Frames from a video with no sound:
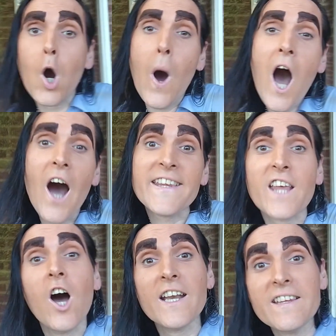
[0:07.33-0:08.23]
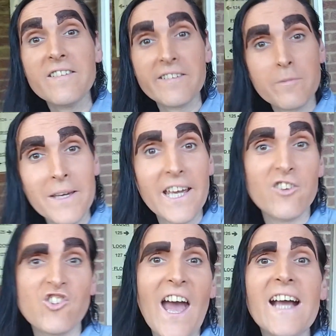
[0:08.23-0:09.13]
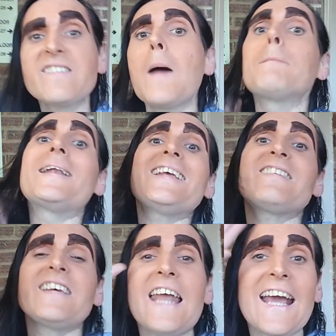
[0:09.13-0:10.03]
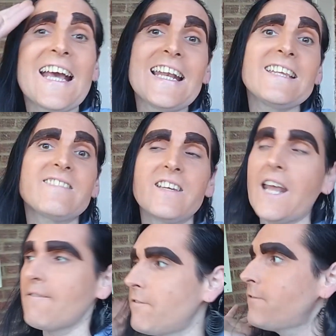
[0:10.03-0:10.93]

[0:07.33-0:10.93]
Oh, hi, darlings, it's me, Jax. I'm blitzing and glitzing and